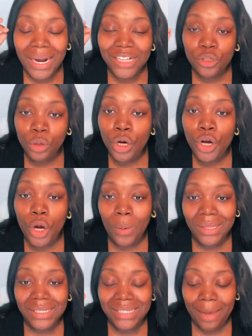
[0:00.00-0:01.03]
But I told her
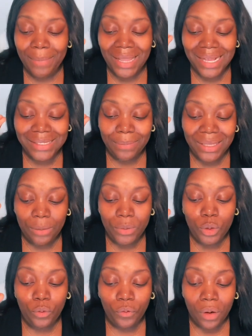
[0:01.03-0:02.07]
no at the time, and that's something that
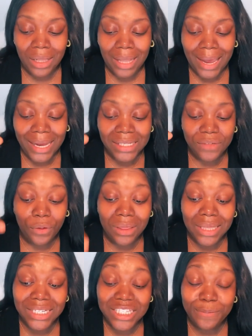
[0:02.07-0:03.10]
we do for our clients for
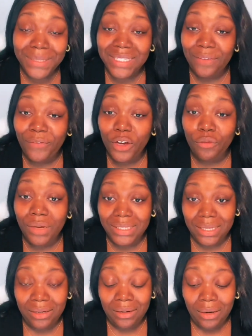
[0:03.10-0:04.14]
this specific
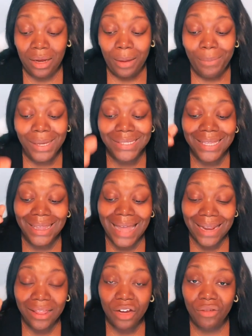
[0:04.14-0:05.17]
reason. Because a
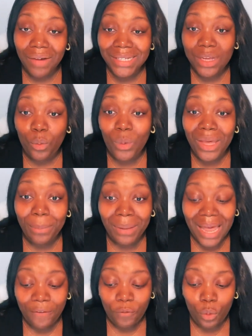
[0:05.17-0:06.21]
lot of the grants that we
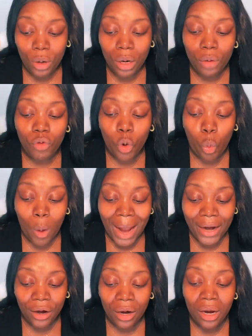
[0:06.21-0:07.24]
apply for
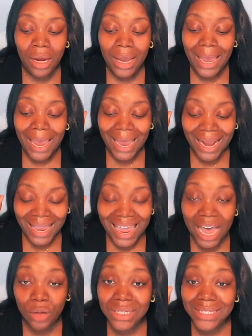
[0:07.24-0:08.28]
require an
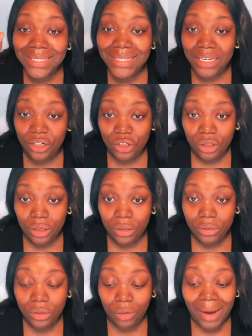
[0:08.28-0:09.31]
accountant's
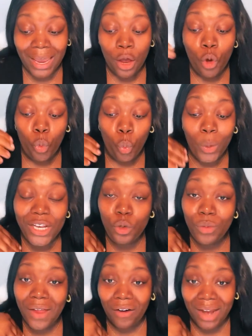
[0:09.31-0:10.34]
signature. So, right, we
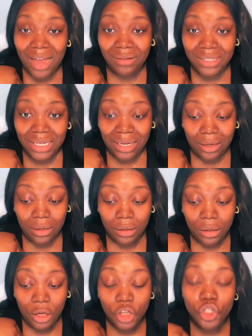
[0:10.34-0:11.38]
do their accounting.
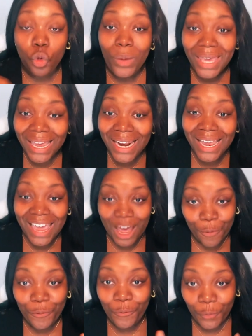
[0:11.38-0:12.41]
So we can
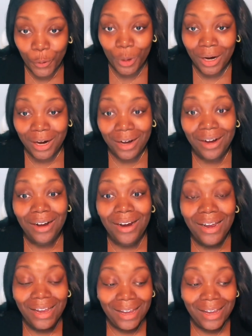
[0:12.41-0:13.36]
account for